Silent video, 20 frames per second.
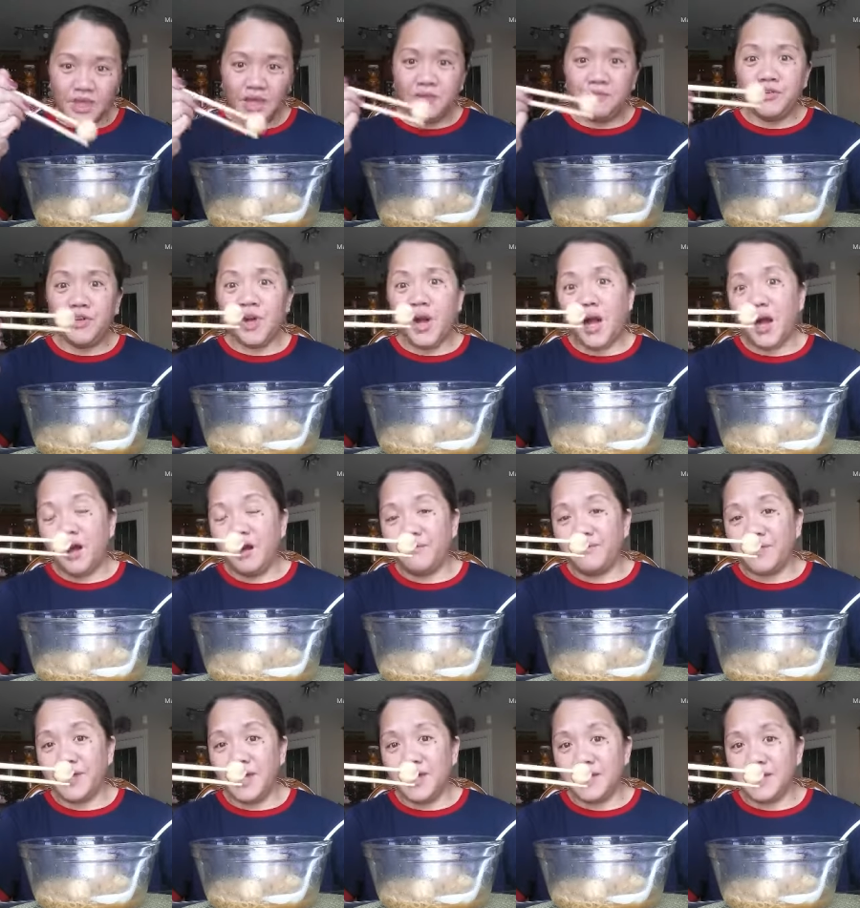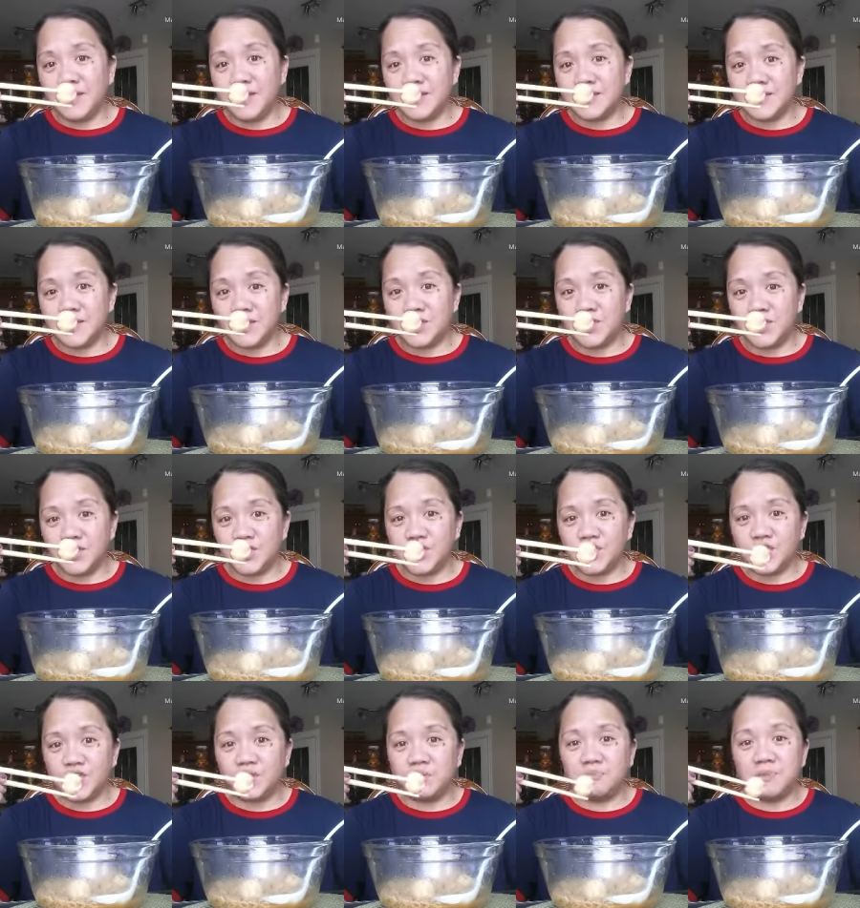if you have any
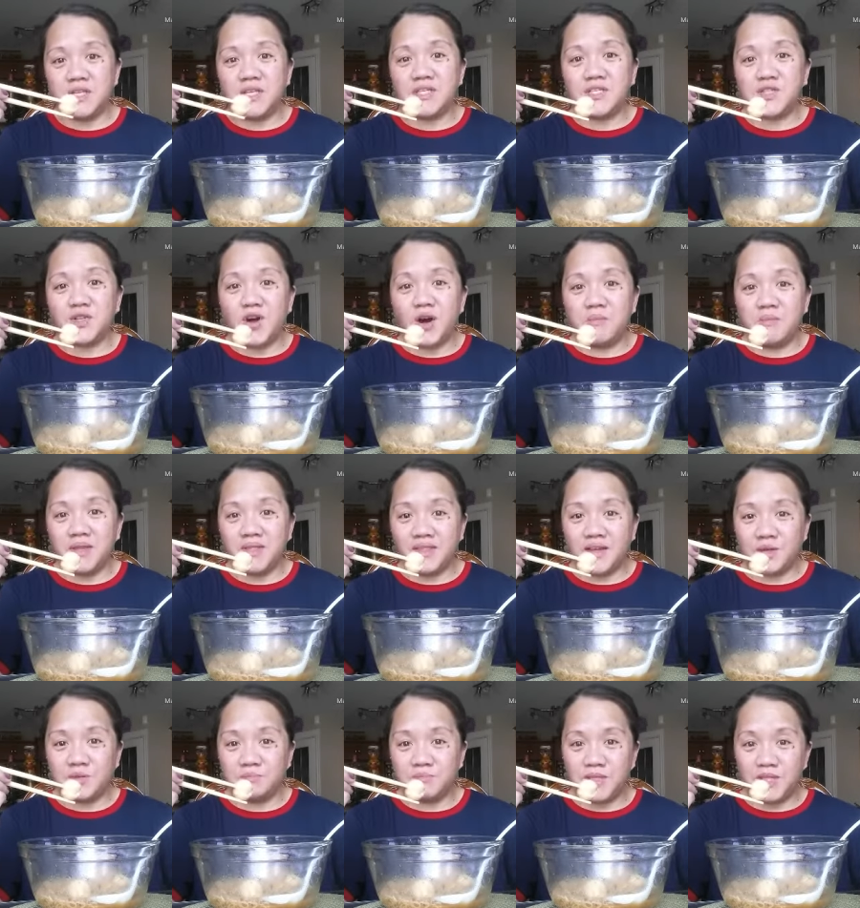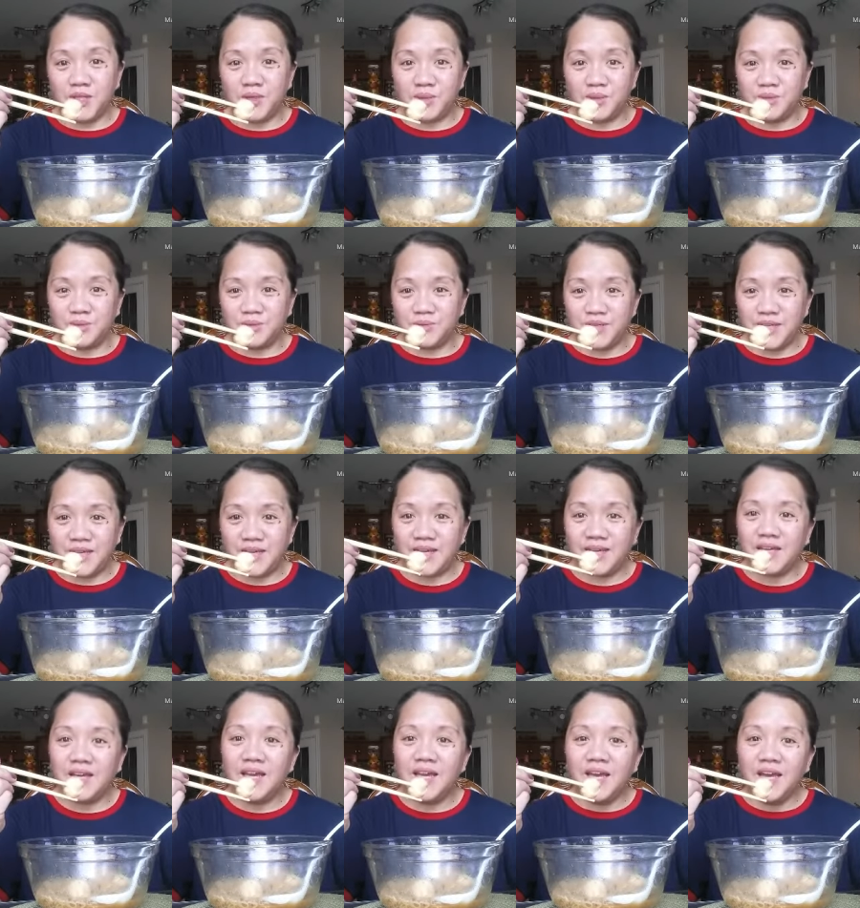suggestion, please comment down below,
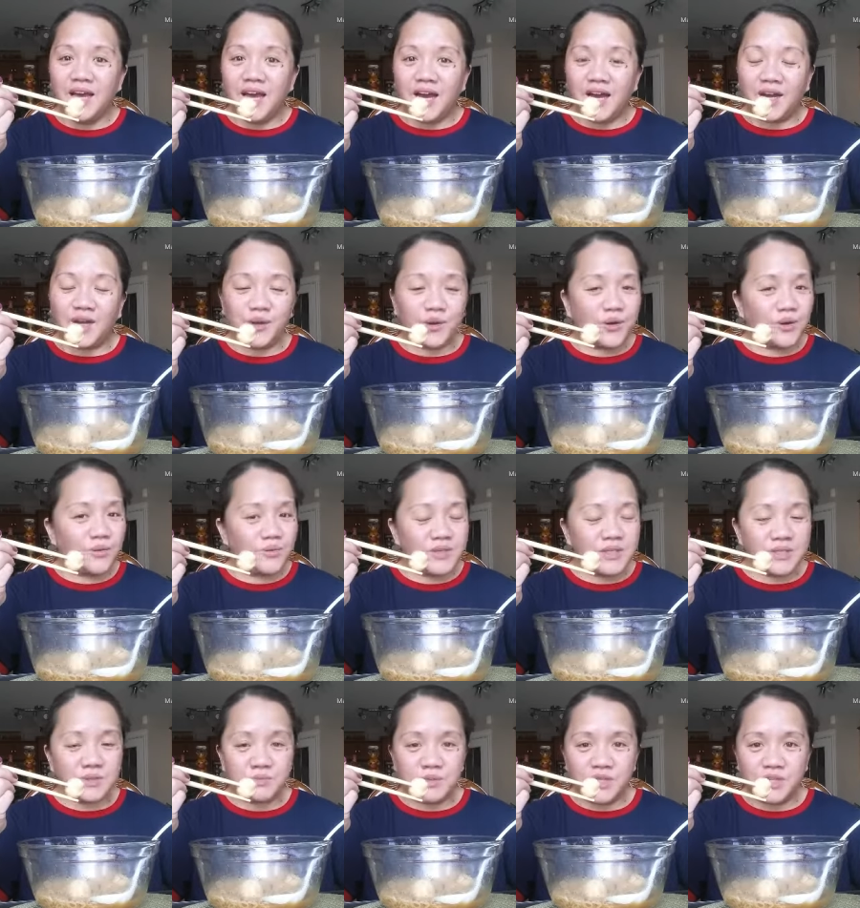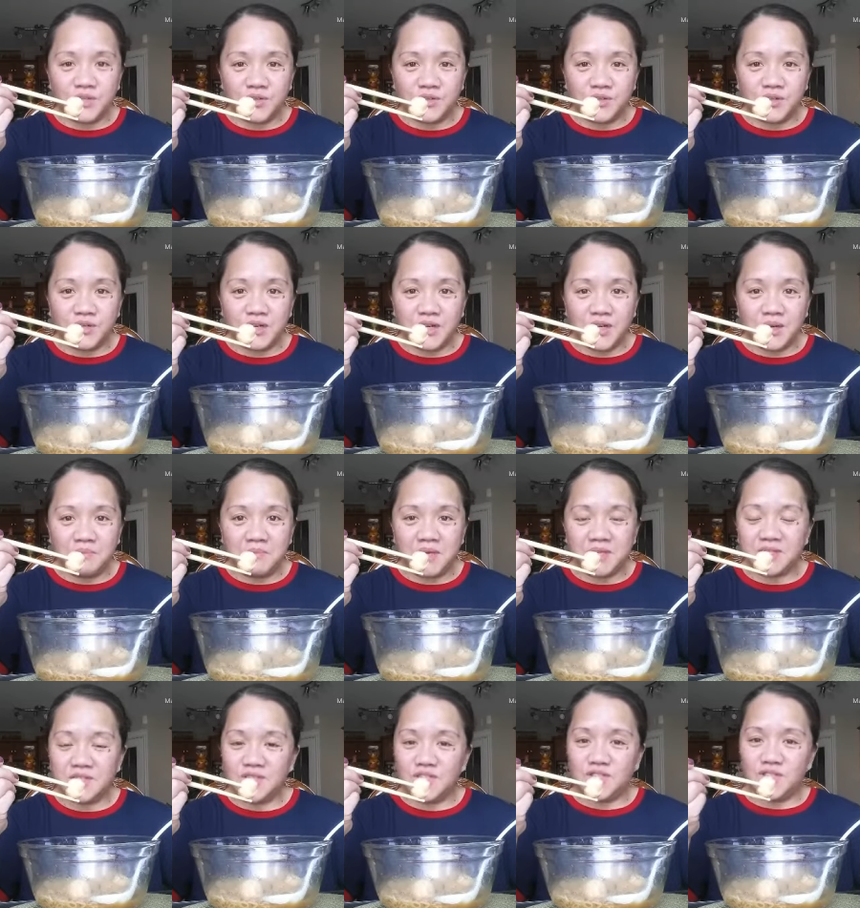okay? I always read your uh,
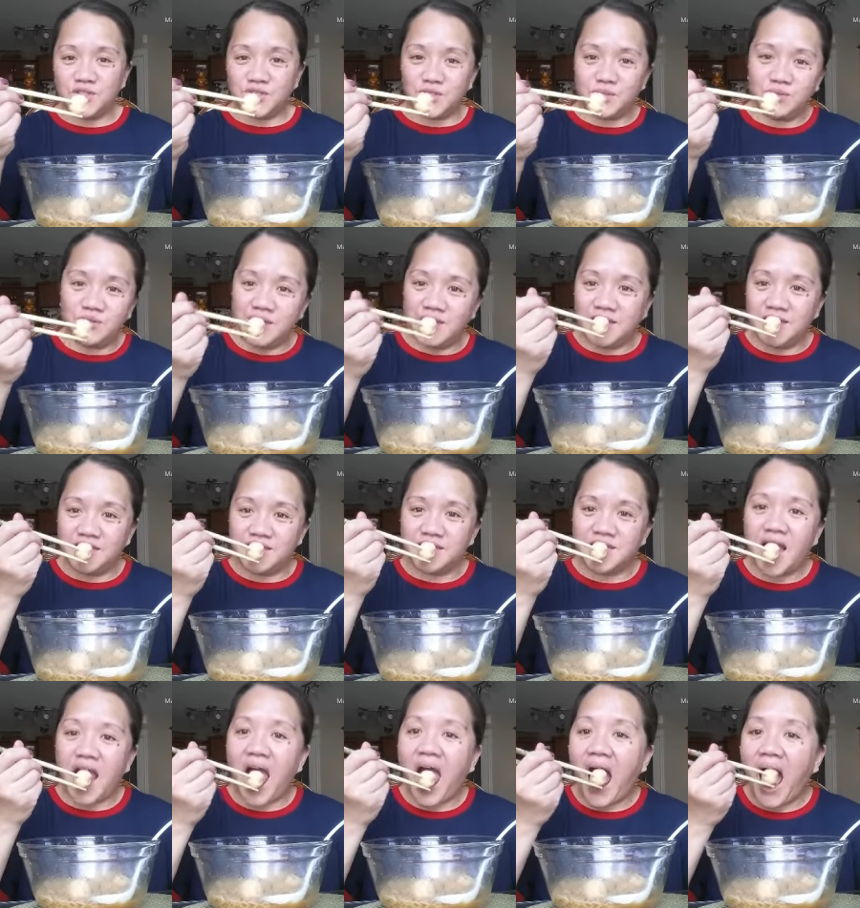messages, you guys.